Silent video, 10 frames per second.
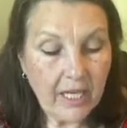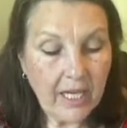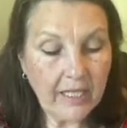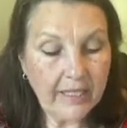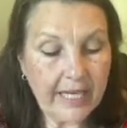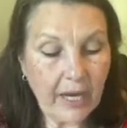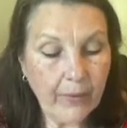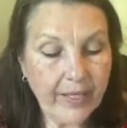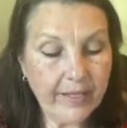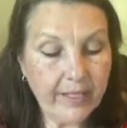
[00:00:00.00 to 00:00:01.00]

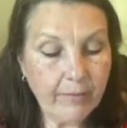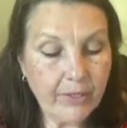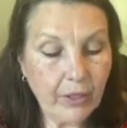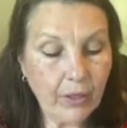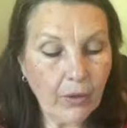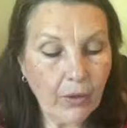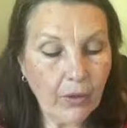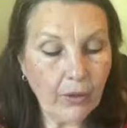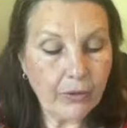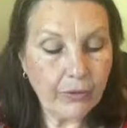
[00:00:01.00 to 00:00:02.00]
allowing them
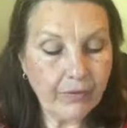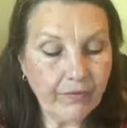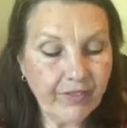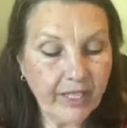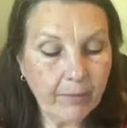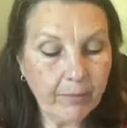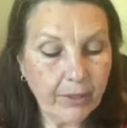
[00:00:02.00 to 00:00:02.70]
to envelop